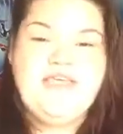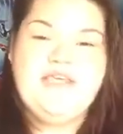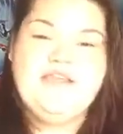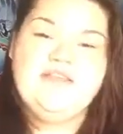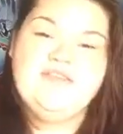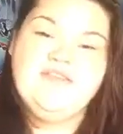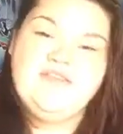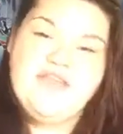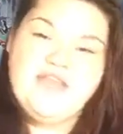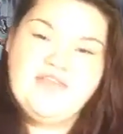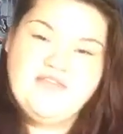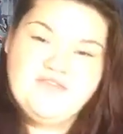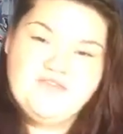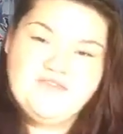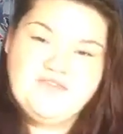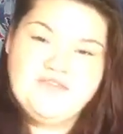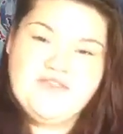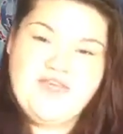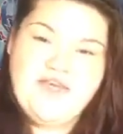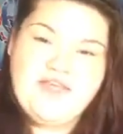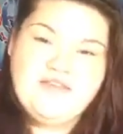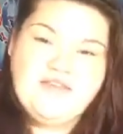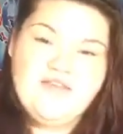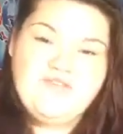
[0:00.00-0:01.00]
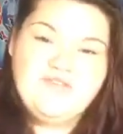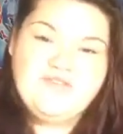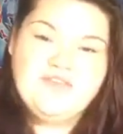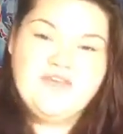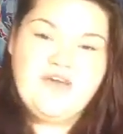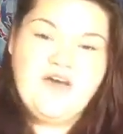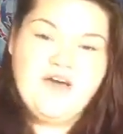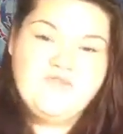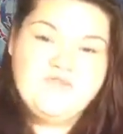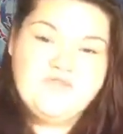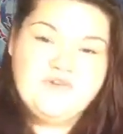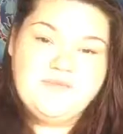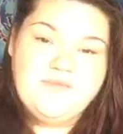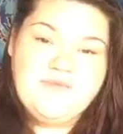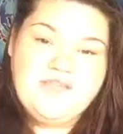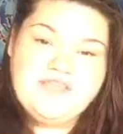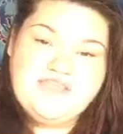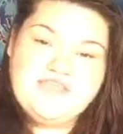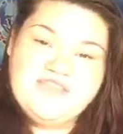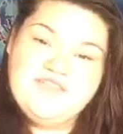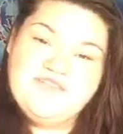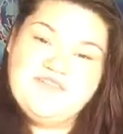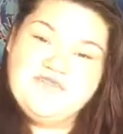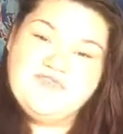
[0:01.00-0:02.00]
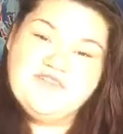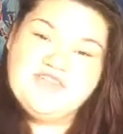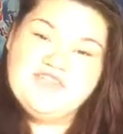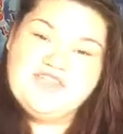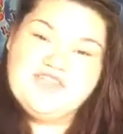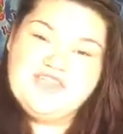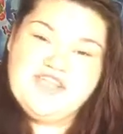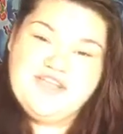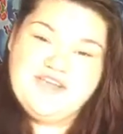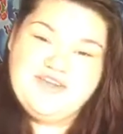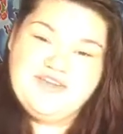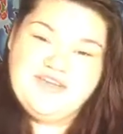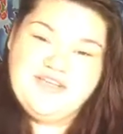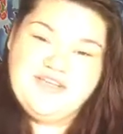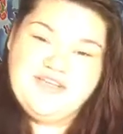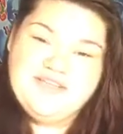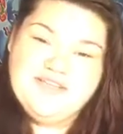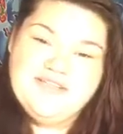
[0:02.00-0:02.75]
And thank you for that lovely confirmation and for sharing.